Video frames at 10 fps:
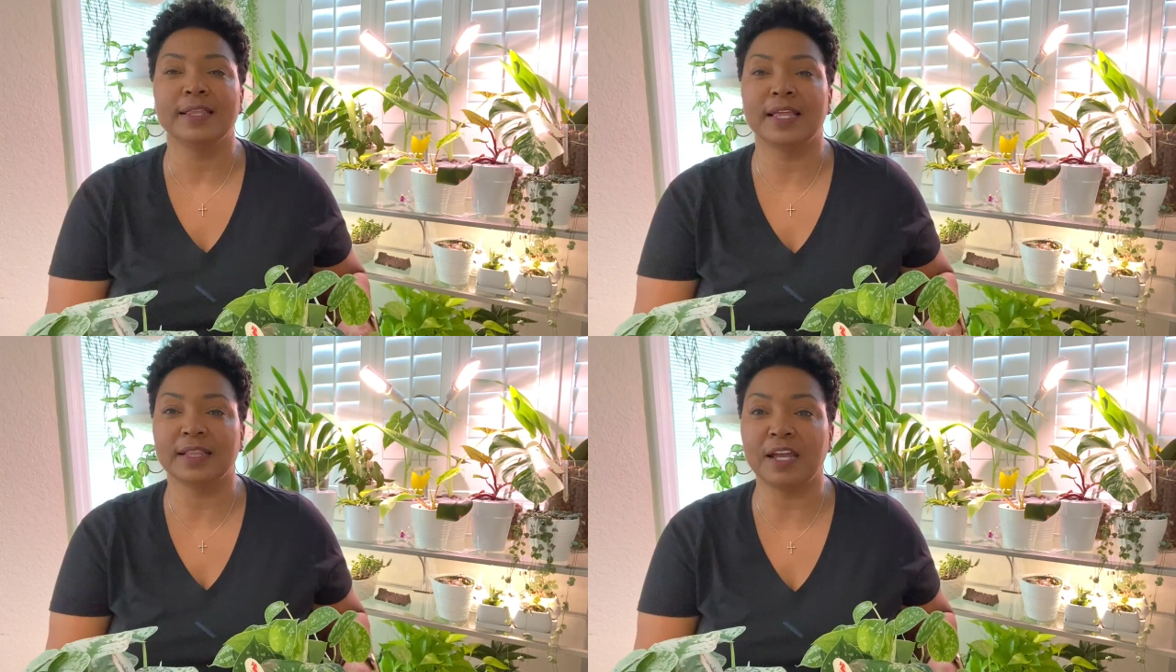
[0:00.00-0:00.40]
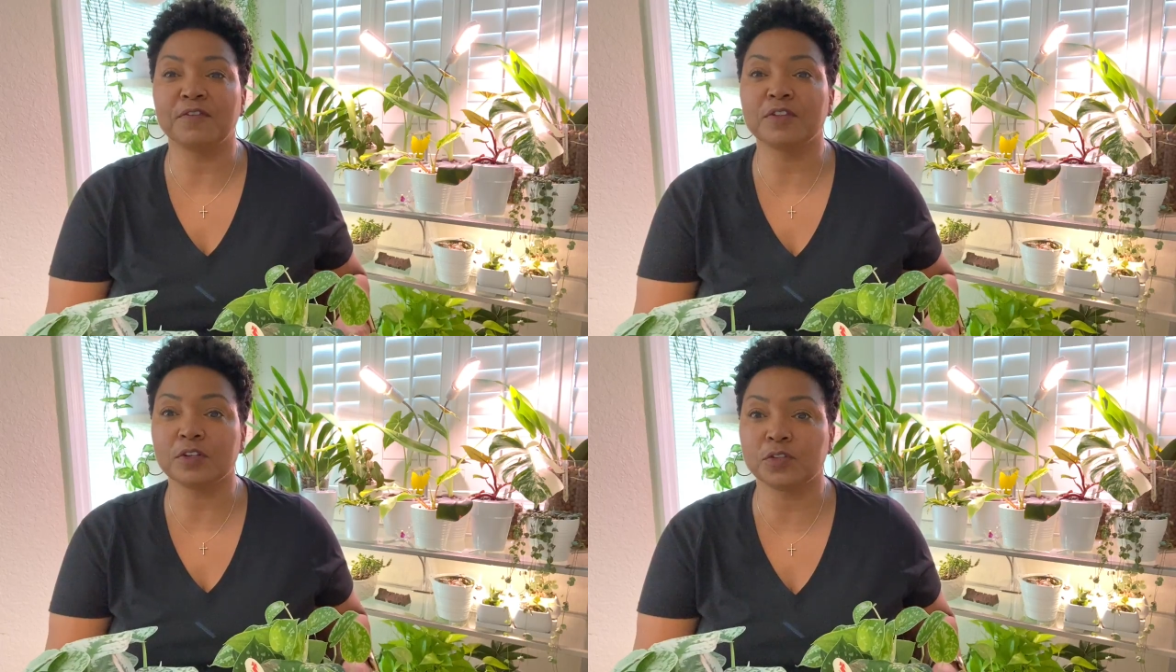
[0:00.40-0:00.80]
they like
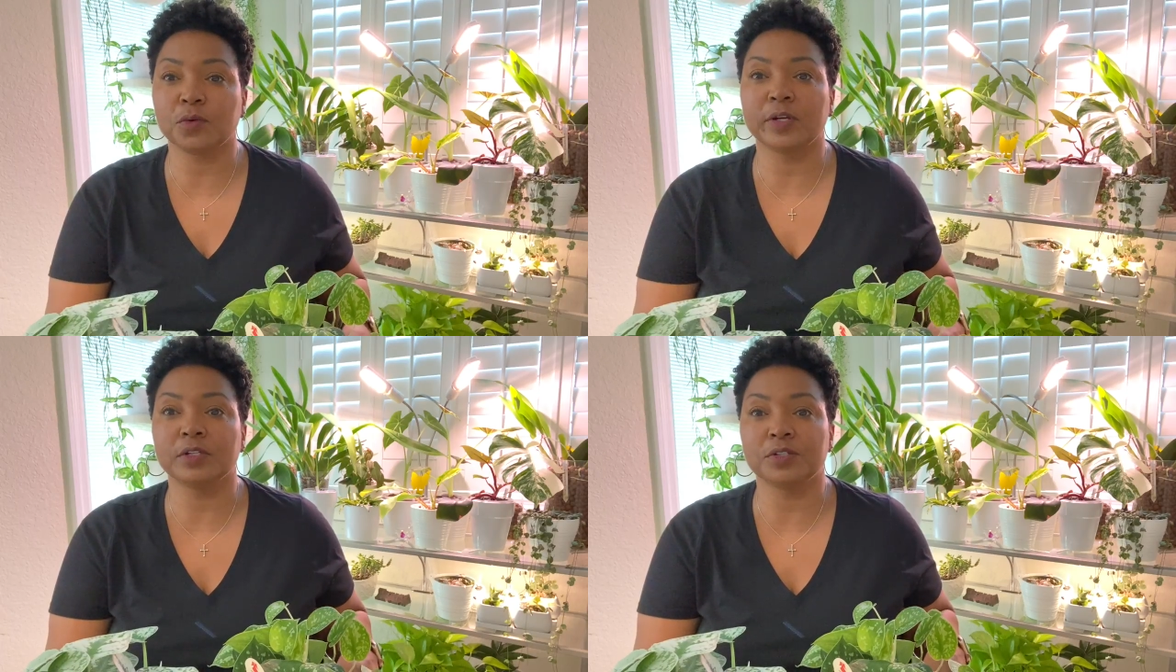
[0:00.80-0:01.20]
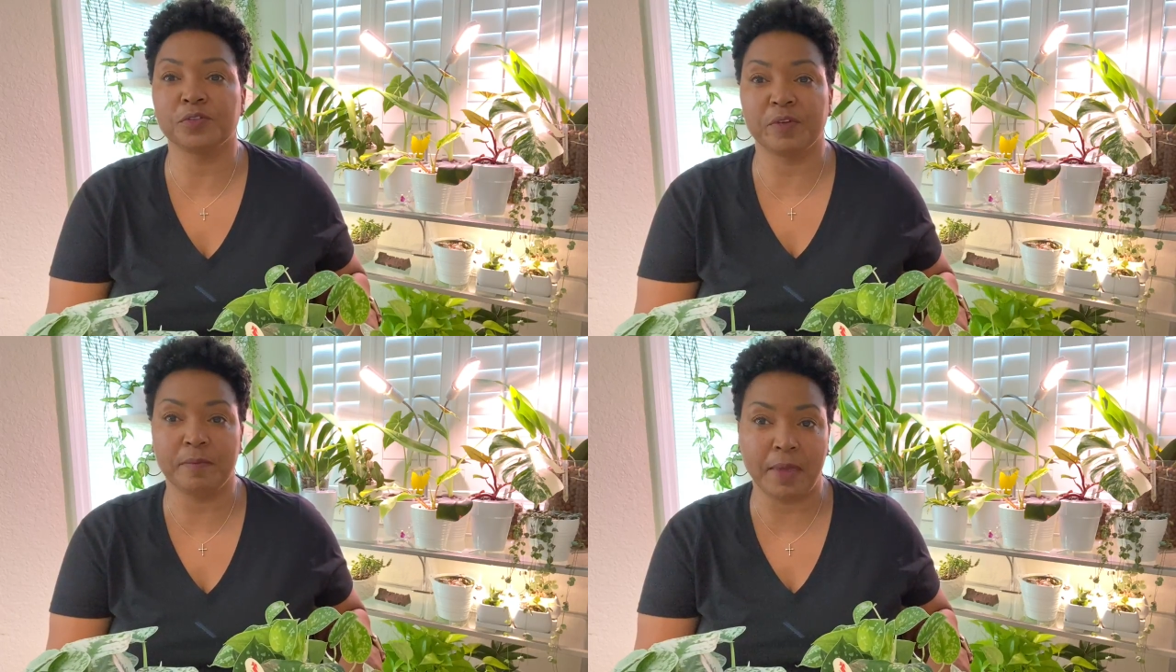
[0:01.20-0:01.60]
for their soil to
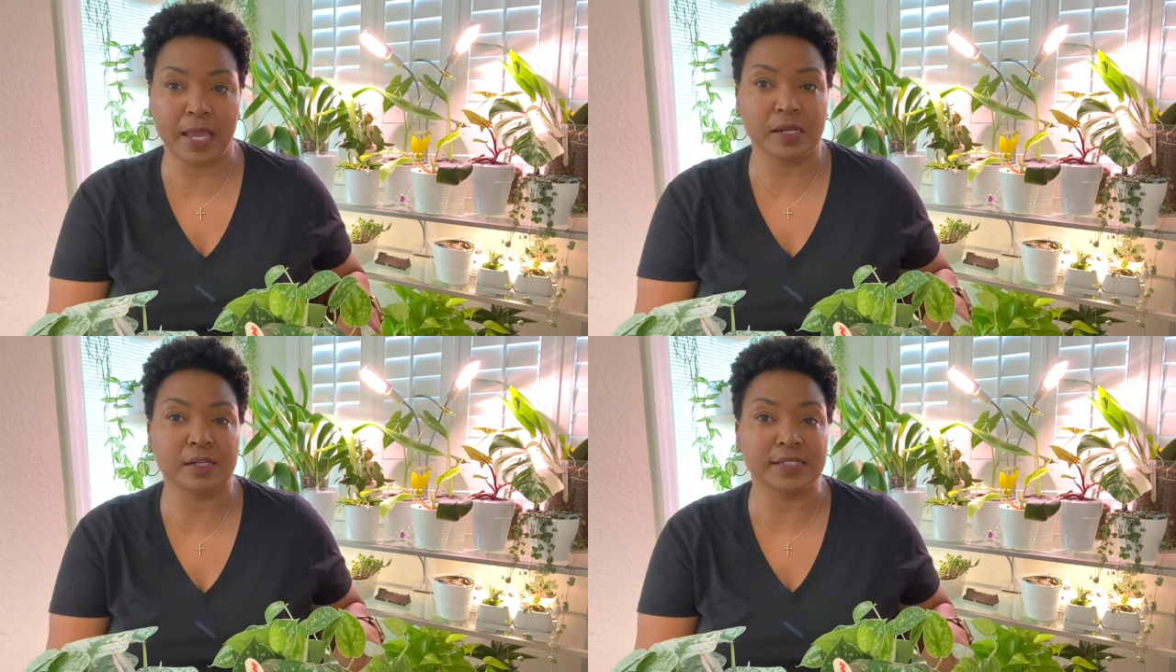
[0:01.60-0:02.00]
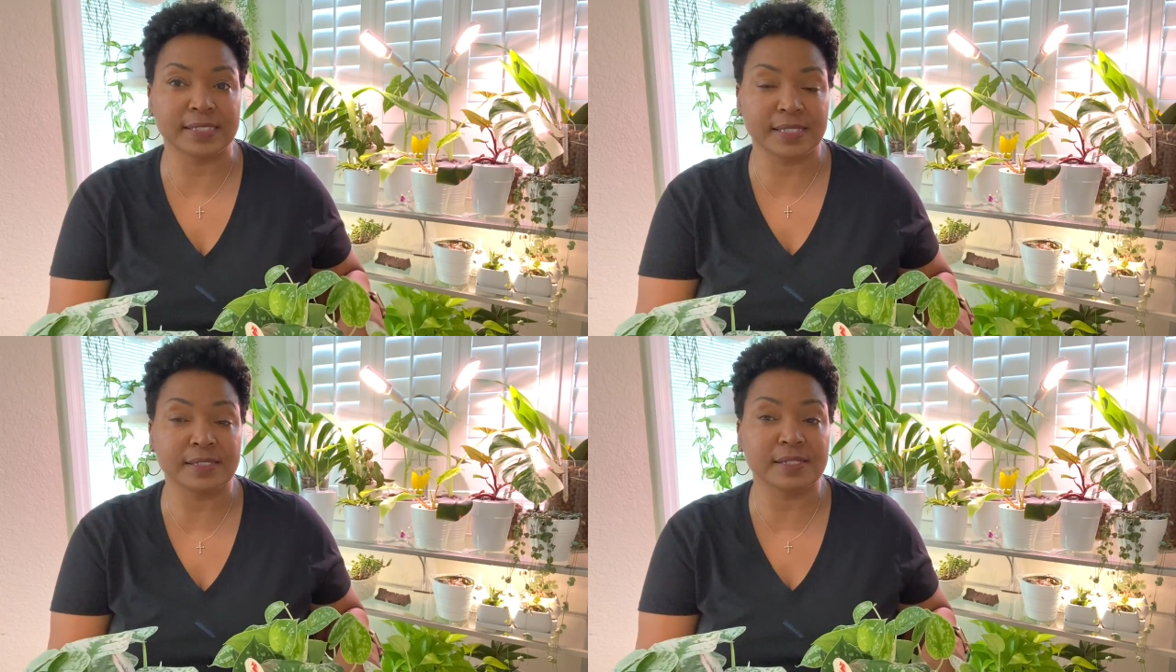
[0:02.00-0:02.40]
remain
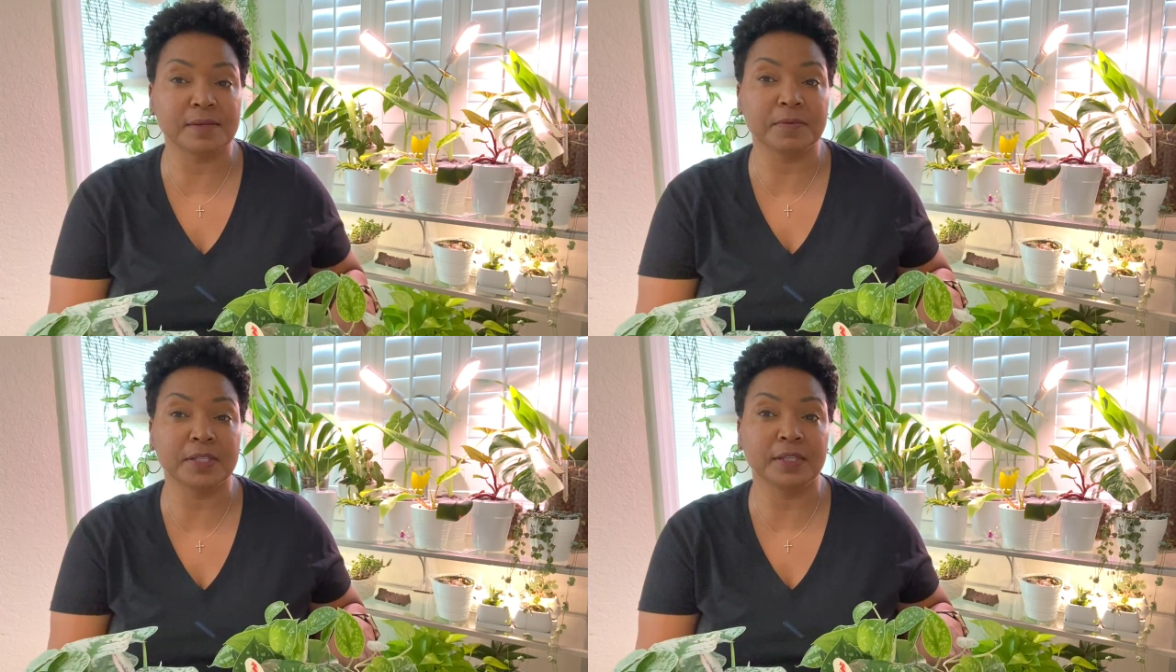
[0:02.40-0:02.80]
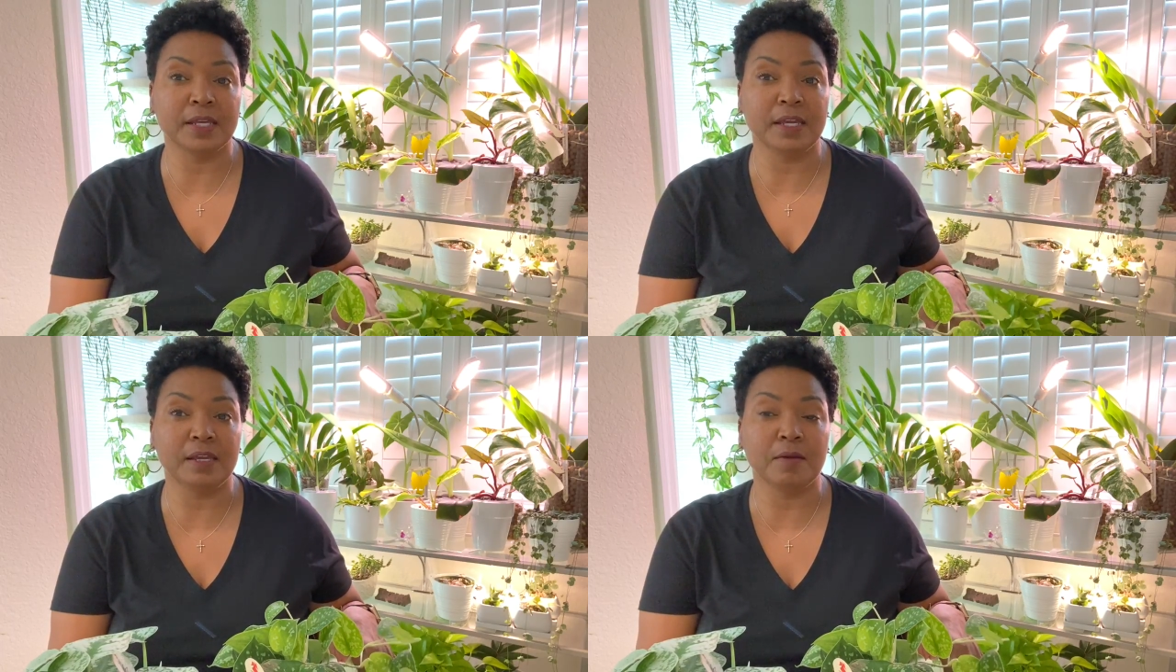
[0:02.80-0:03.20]

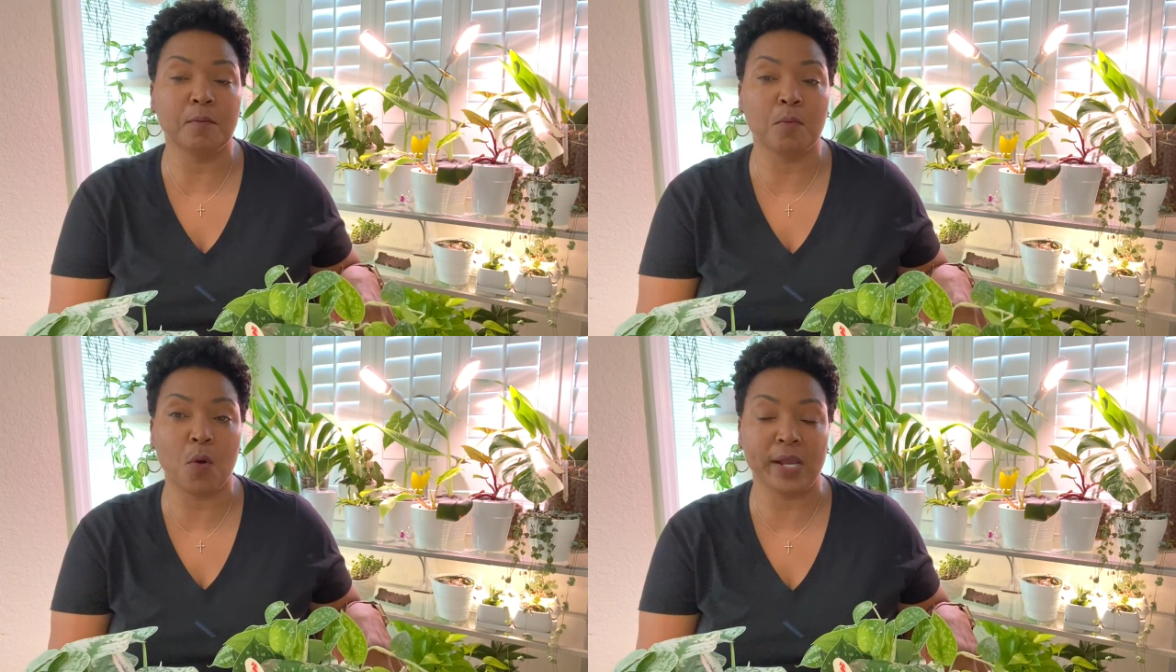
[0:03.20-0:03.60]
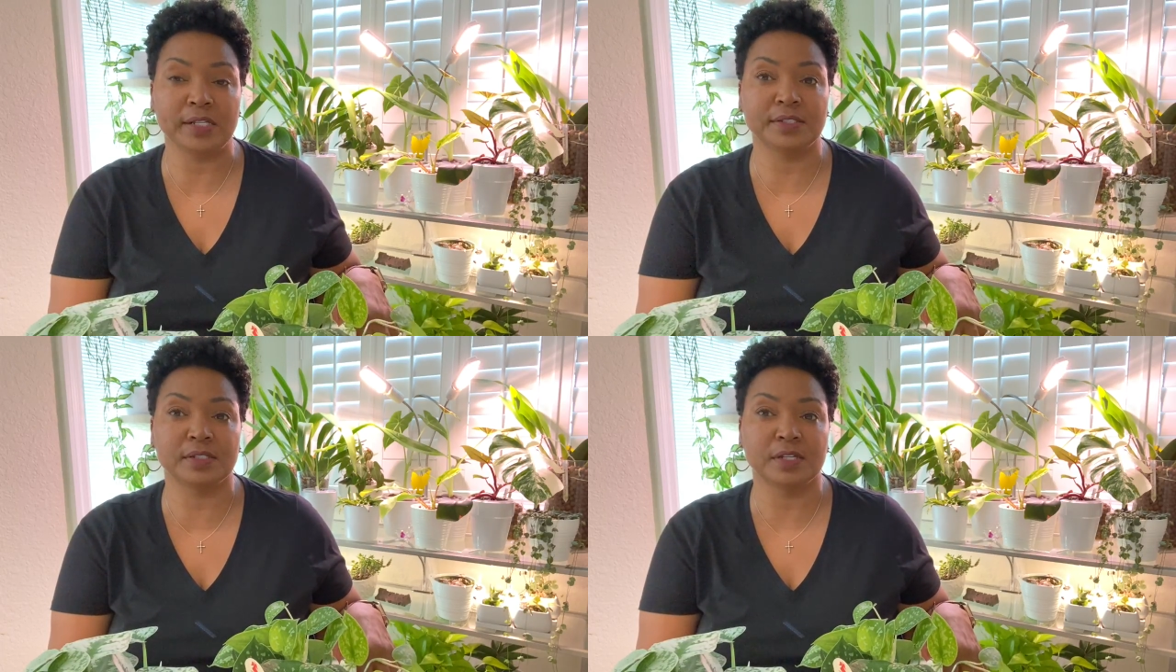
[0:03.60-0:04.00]
consistently
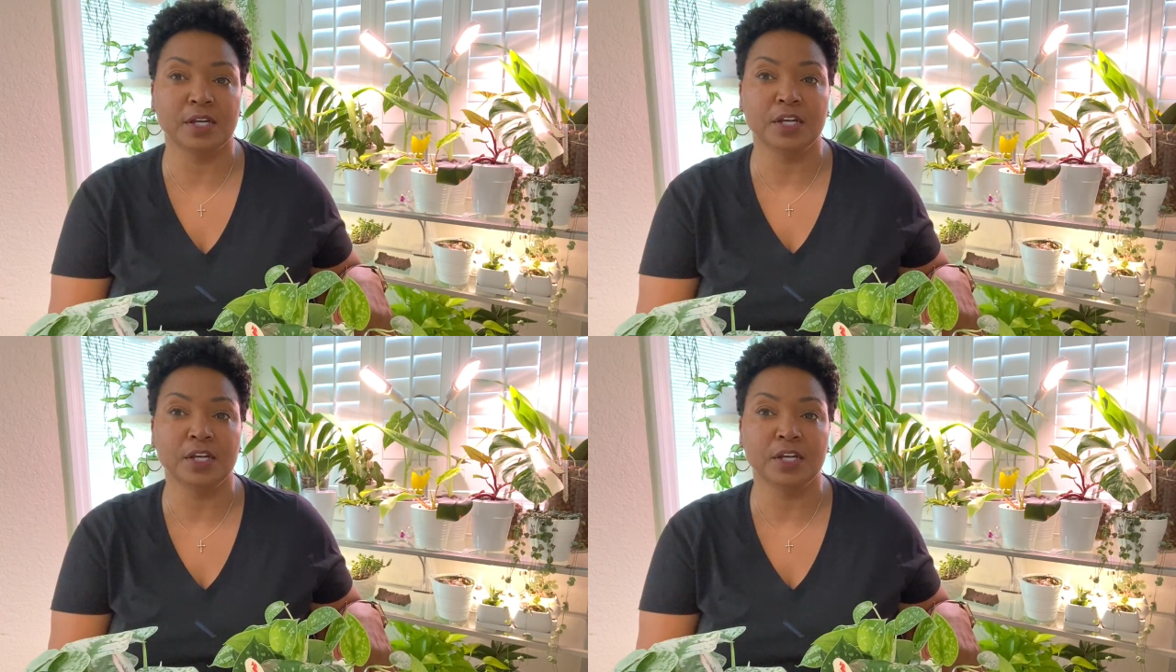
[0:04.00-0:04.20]
moist